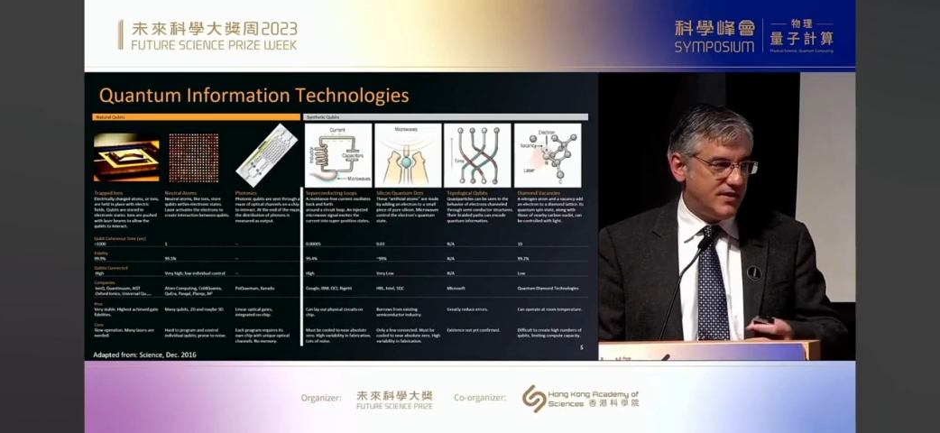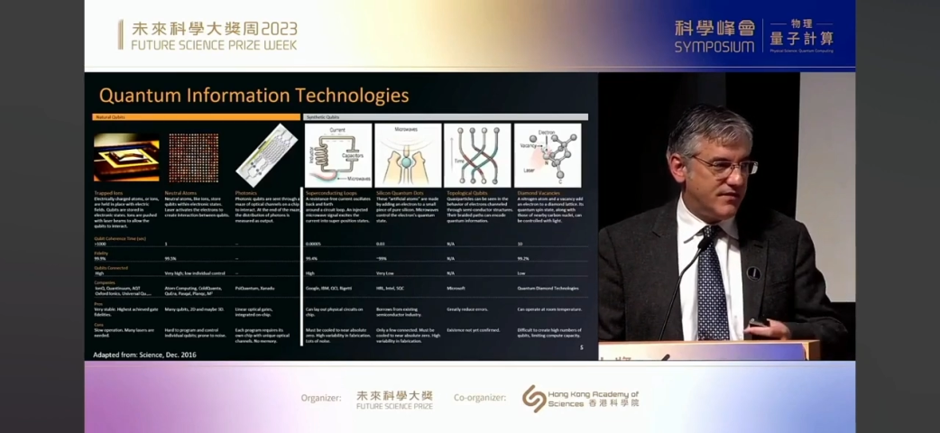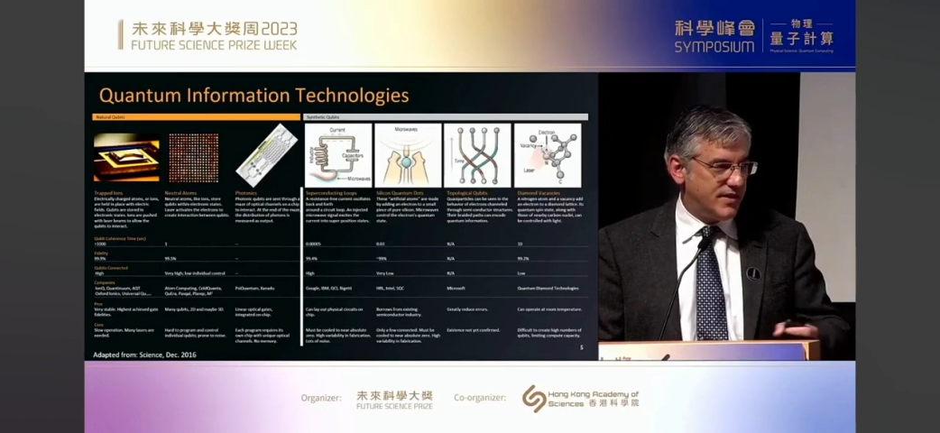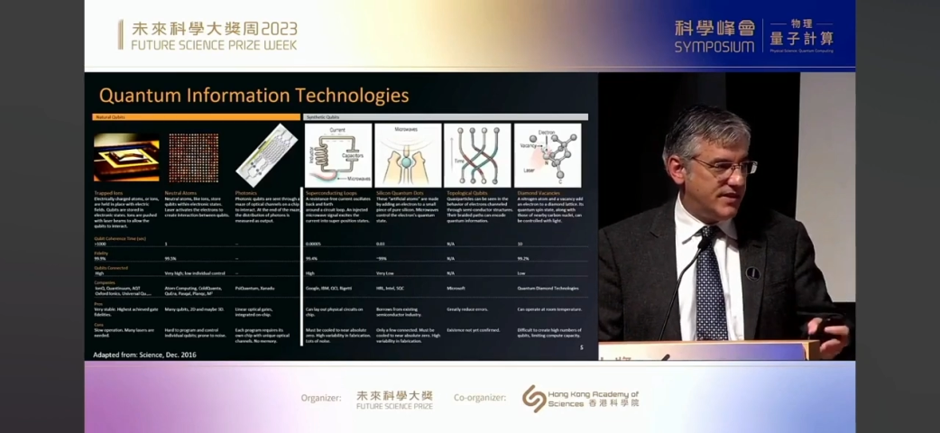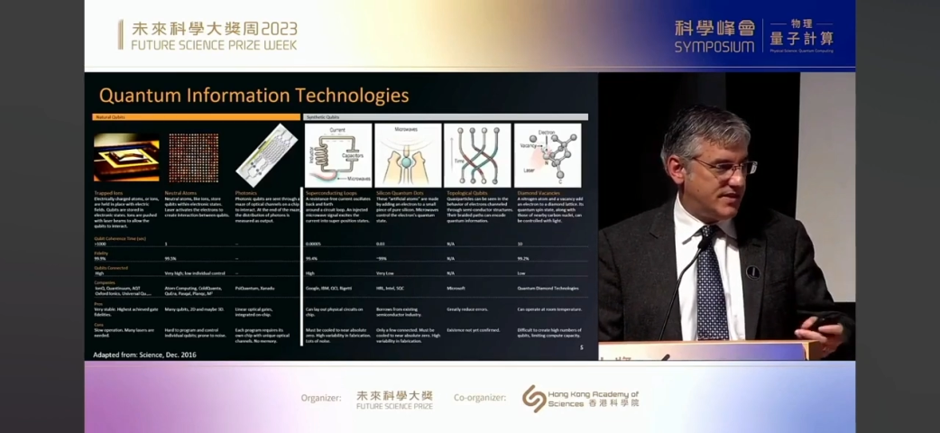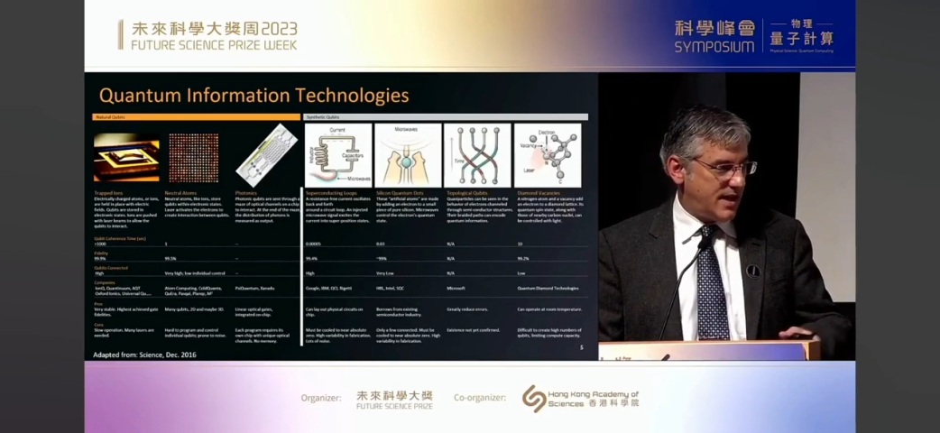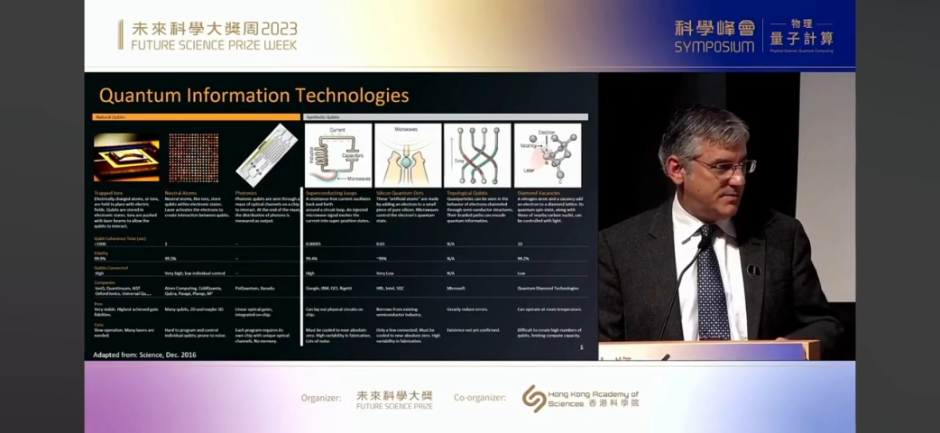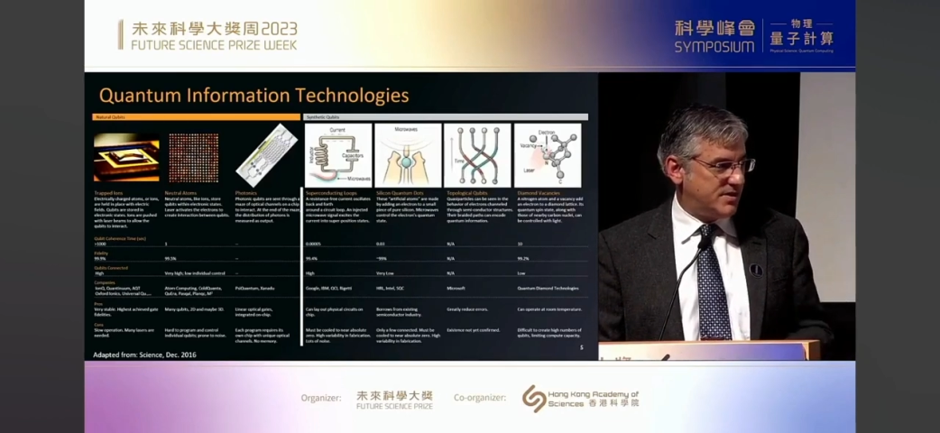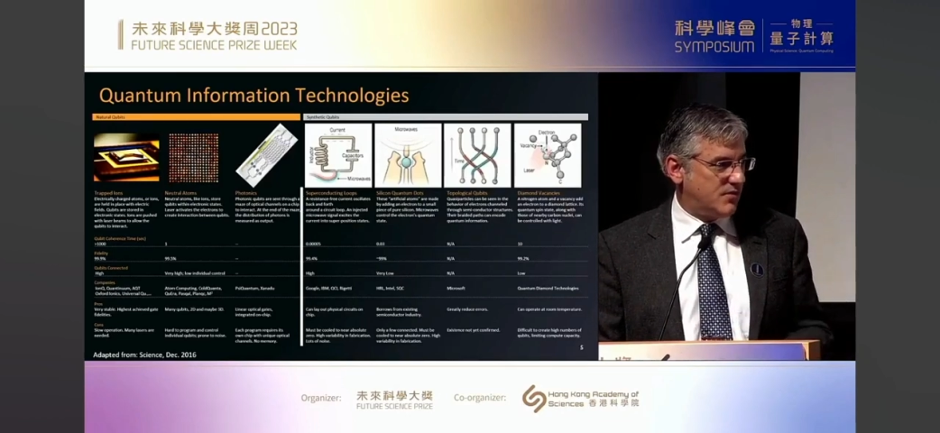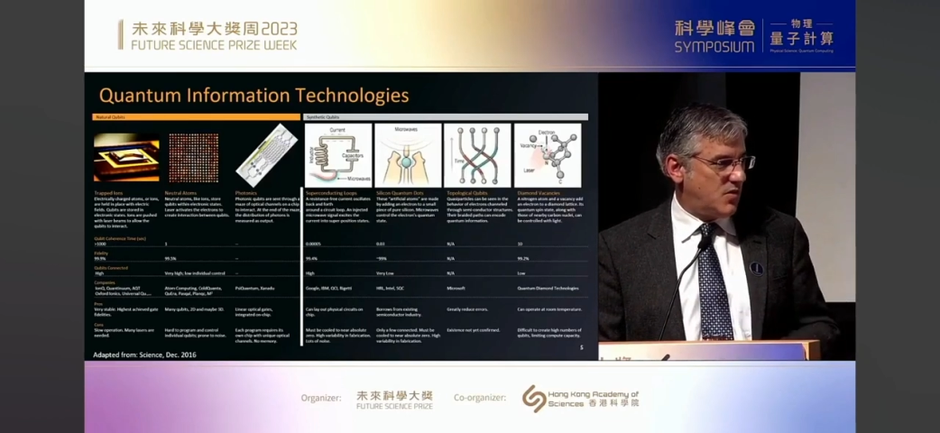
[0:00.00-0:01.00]
different
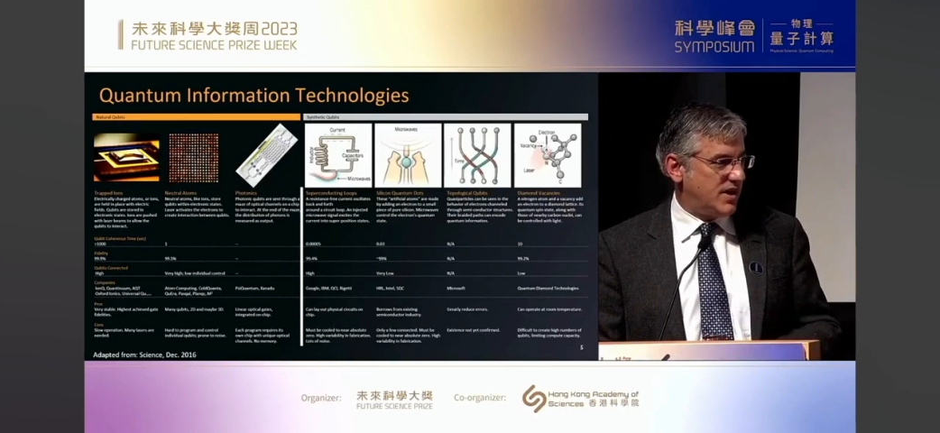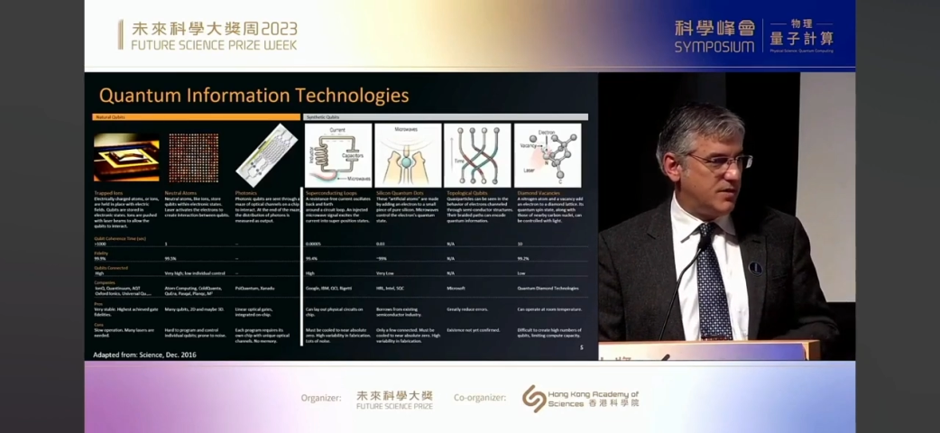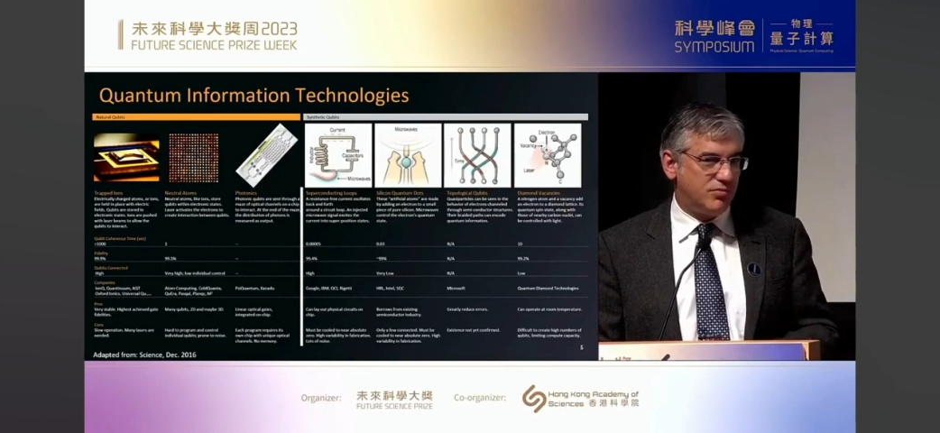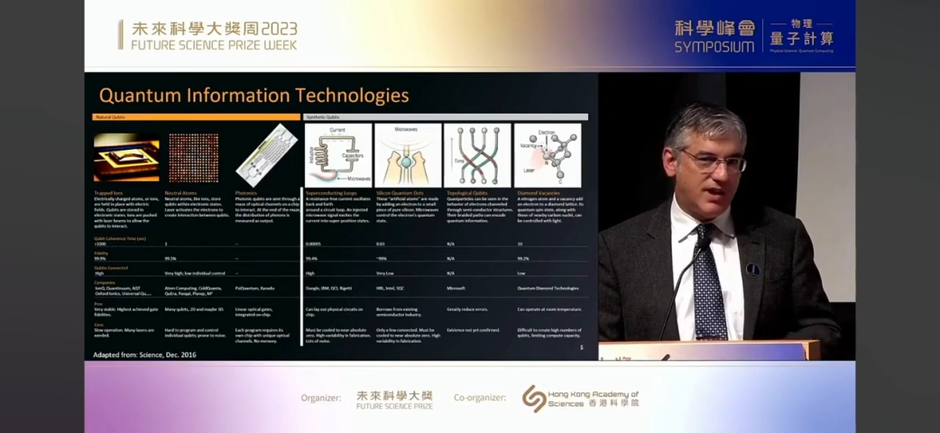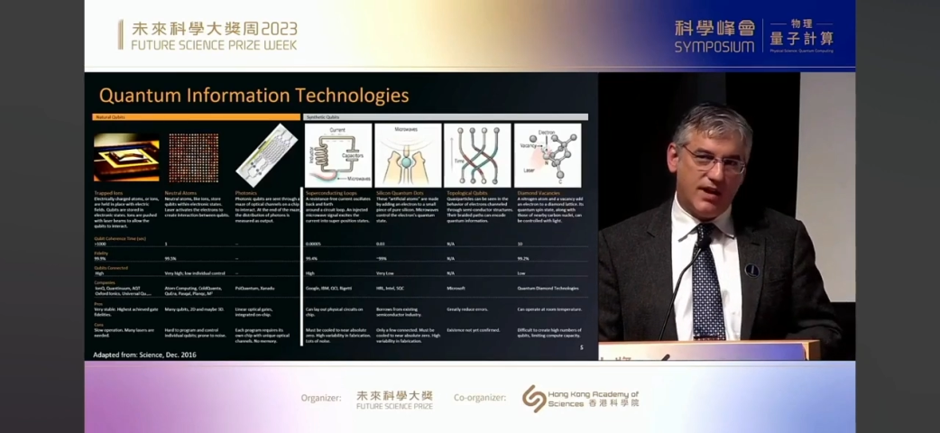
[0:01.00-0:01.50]
types of quantum